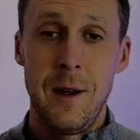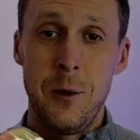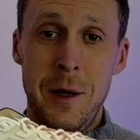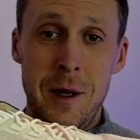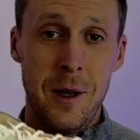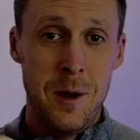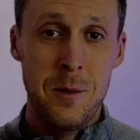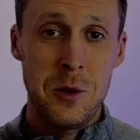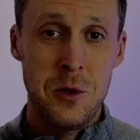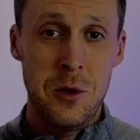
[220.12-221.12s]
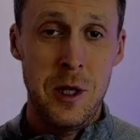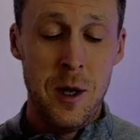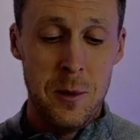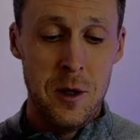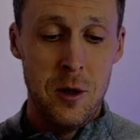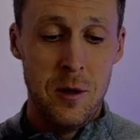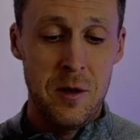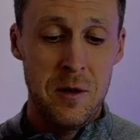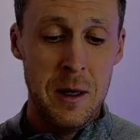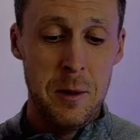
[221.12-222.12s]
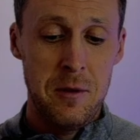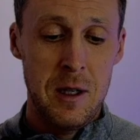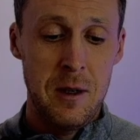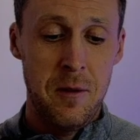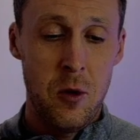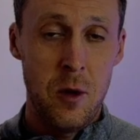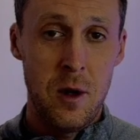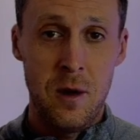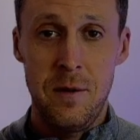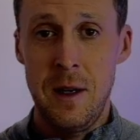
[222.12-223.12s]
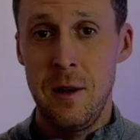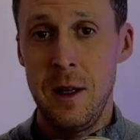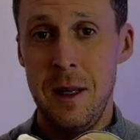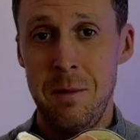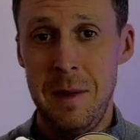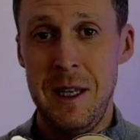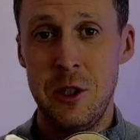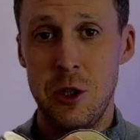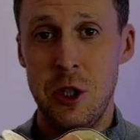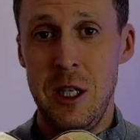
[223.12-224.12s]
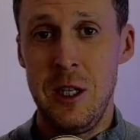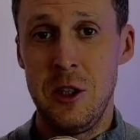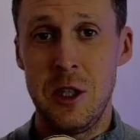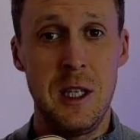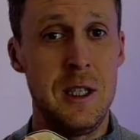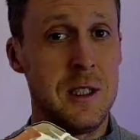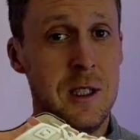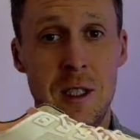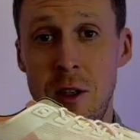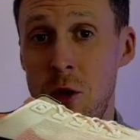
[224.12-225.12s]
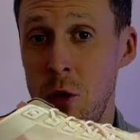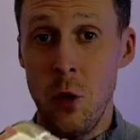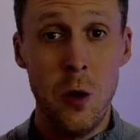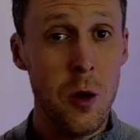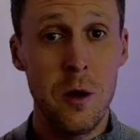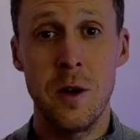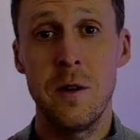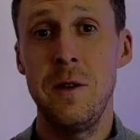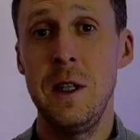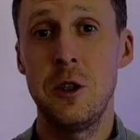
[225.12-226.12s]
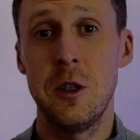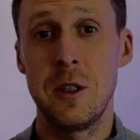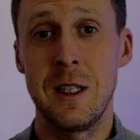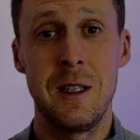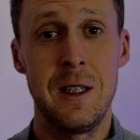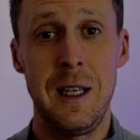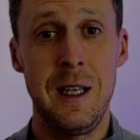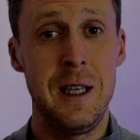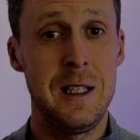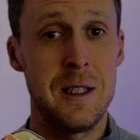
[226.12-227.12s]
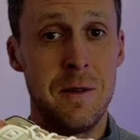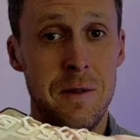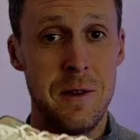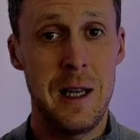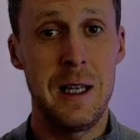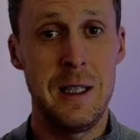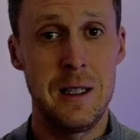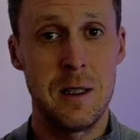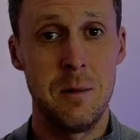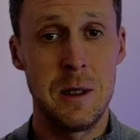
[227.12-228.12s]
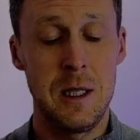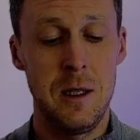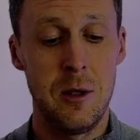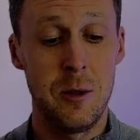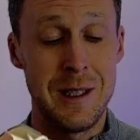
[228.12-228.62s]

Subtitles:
When it comes to the upper of the Vaporfly 4, a fairly major change is that it no longer features Nike's Flyknit material.